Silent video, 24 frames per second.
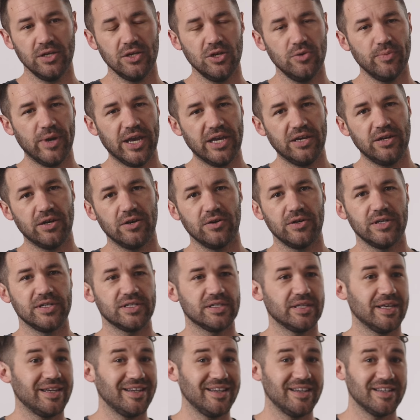you may
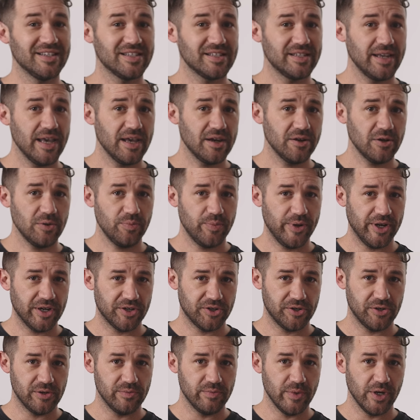notice that in a standard
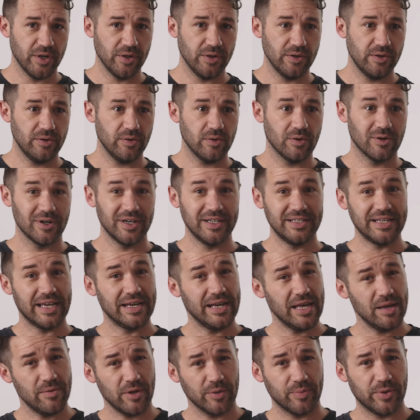picture mode or a
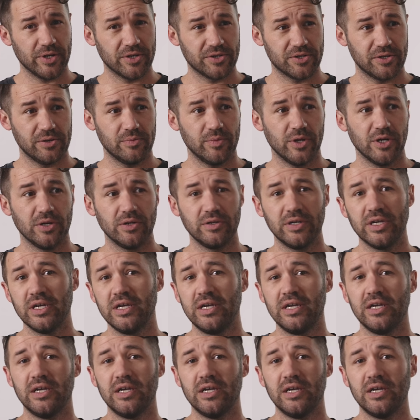dynamic picture mode,